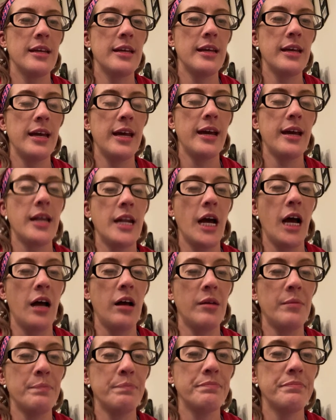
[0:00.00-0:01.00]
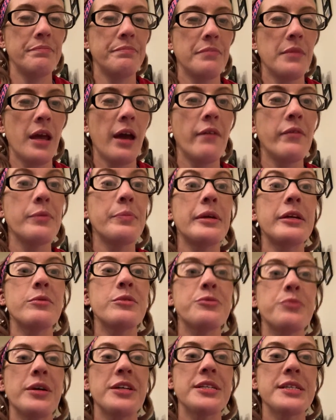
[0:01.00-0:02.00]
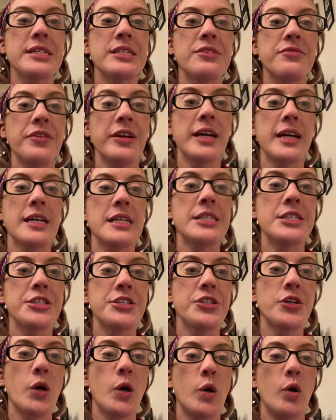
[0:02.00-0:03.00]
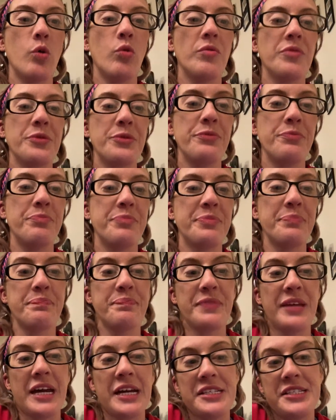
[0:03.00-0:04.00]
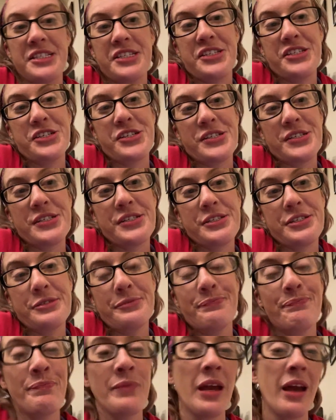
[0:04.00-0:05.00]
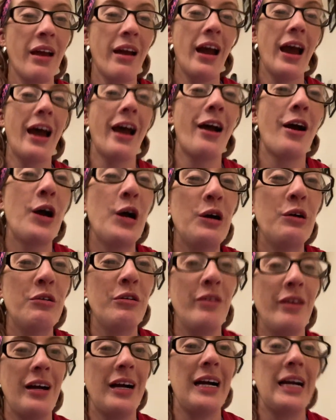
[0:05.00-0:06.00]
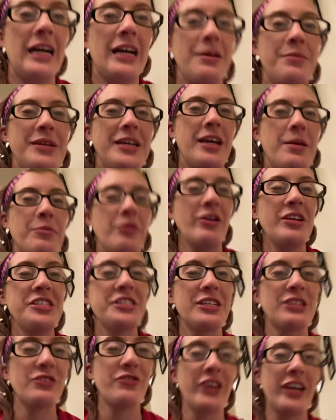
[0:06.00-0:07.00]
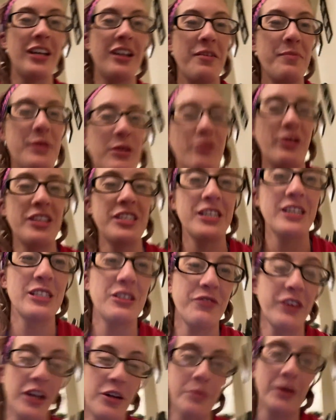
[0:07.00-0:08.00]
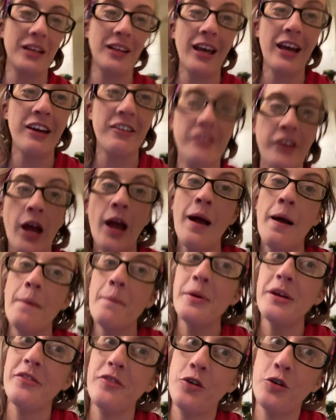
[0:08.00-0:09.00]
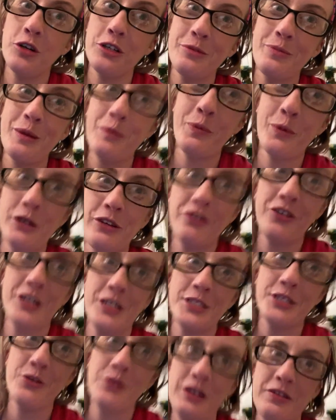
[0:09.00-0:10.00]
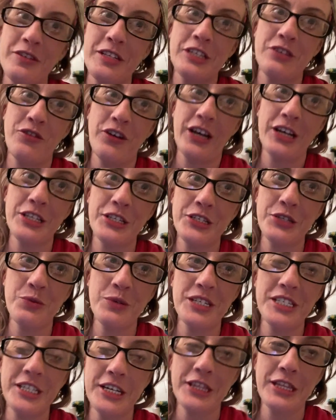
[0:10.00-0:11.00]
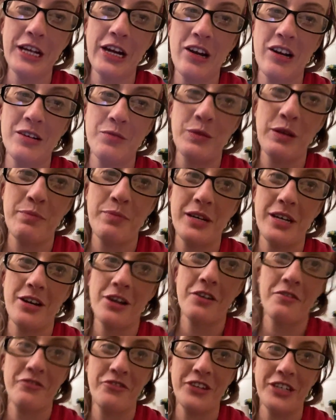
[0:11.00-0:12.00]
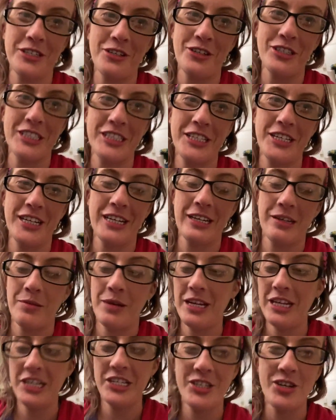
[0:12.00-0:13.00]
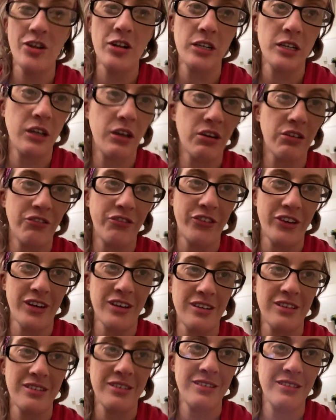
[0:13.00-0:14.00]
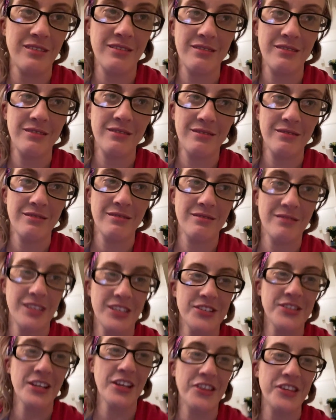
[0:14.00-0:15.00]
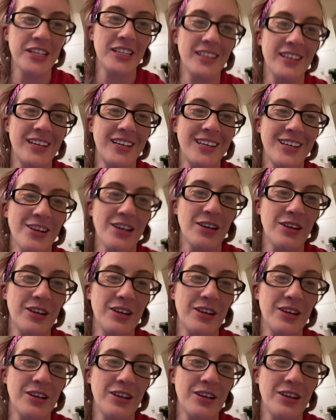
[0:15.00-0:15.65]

and everybody was Redskins fans, so that's just how I became a Redskins fan. I've been a Redskins fan all my life. But of course, my boyfriend's a Ravens fan, so we sit there and we bicker and fight all the time. And it's all in good fun. It's nothing like